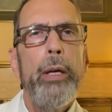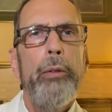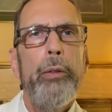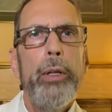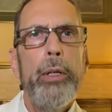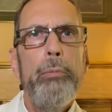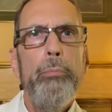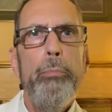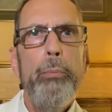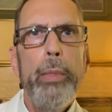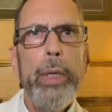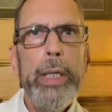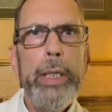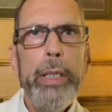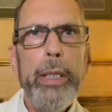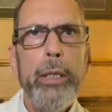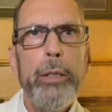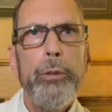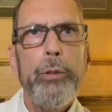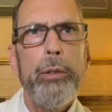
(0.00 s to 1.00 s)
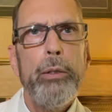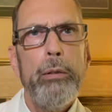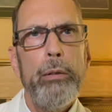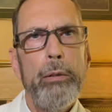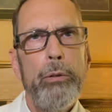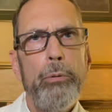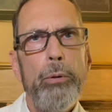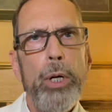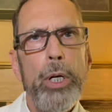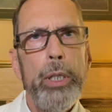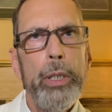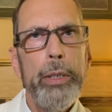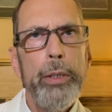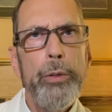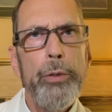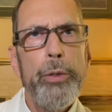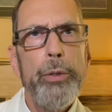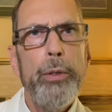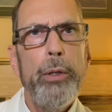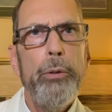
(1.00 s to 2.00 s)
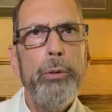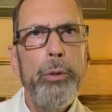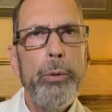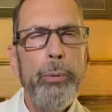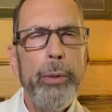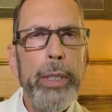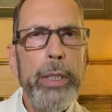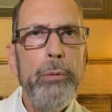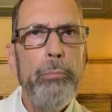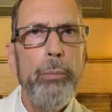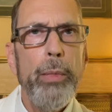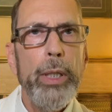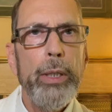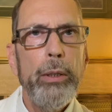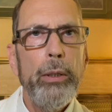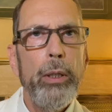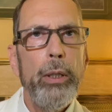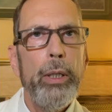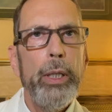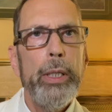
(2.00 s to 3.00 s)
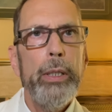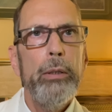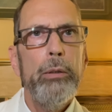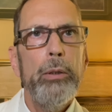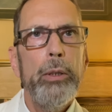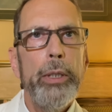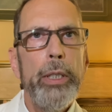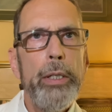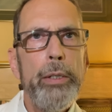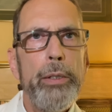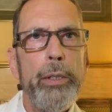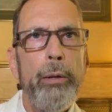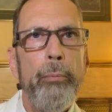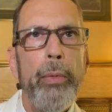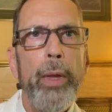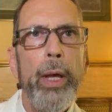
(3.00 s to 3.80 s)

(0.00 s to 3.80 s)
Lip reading: that make drugs to treat mental illness